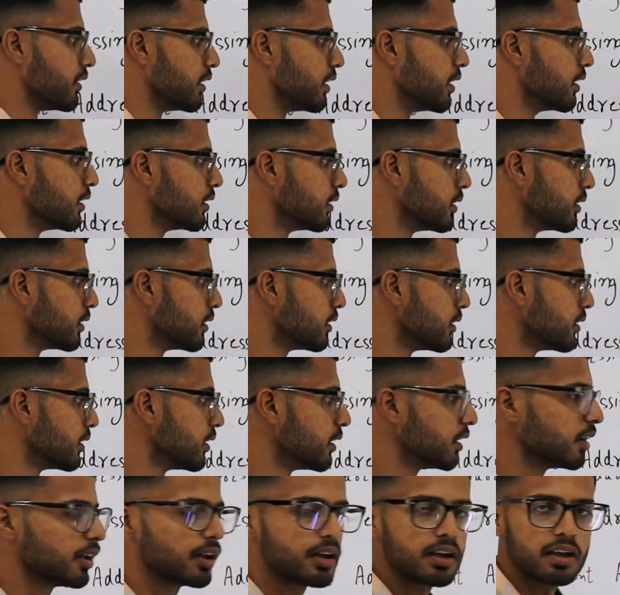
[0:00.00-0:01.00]
field,
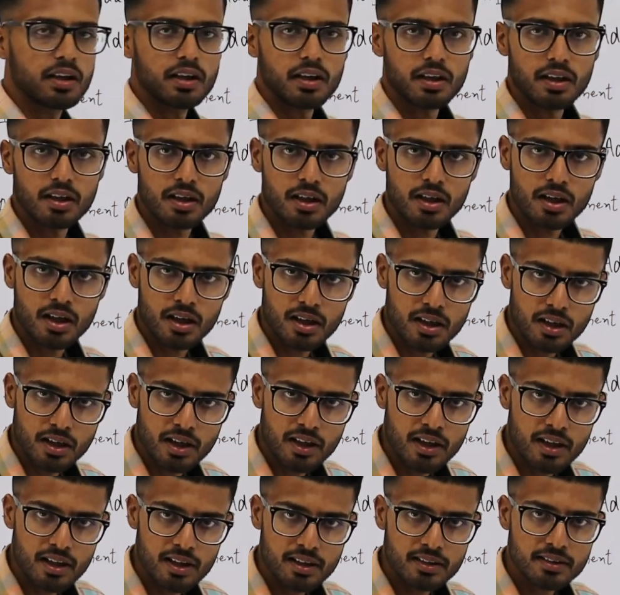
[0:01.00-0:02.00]

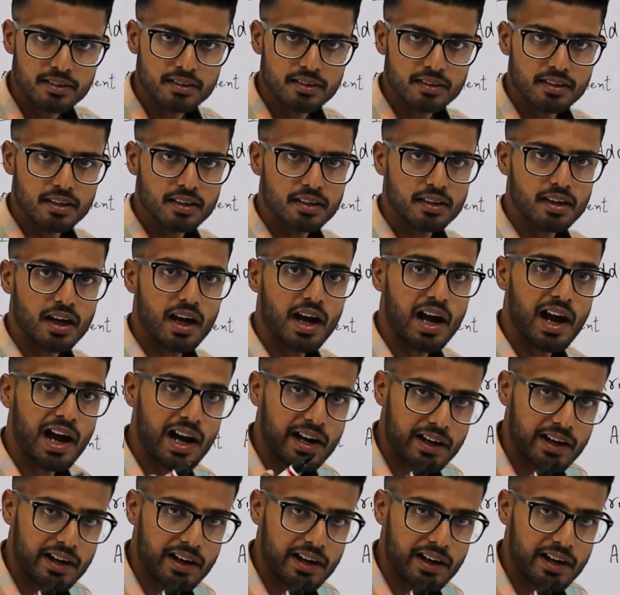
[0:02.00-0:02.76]
contains the